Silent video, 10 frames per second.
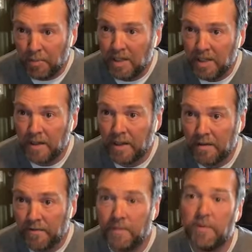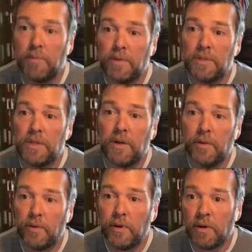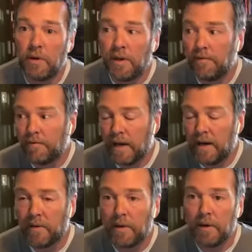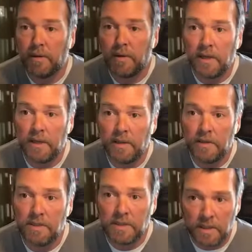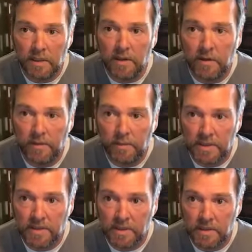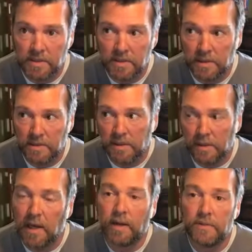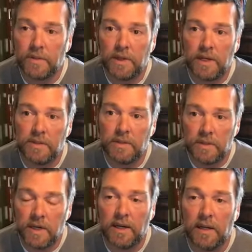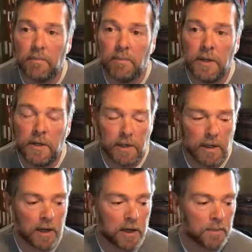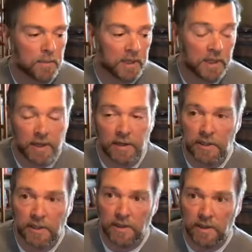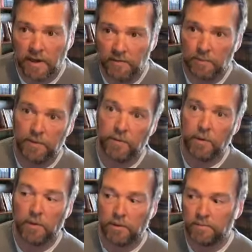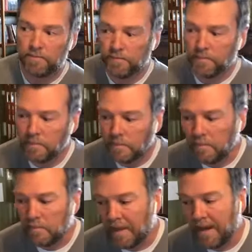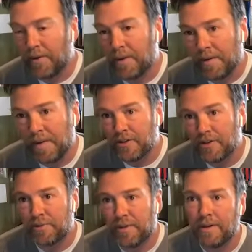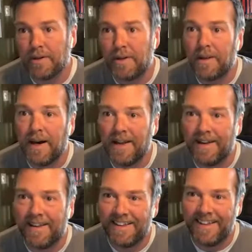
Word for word: being a 50% owner and founder and CEO of a business, it's a lot of stress and time um, and energy that you have to put forth. I don't know that that's shrunk a lot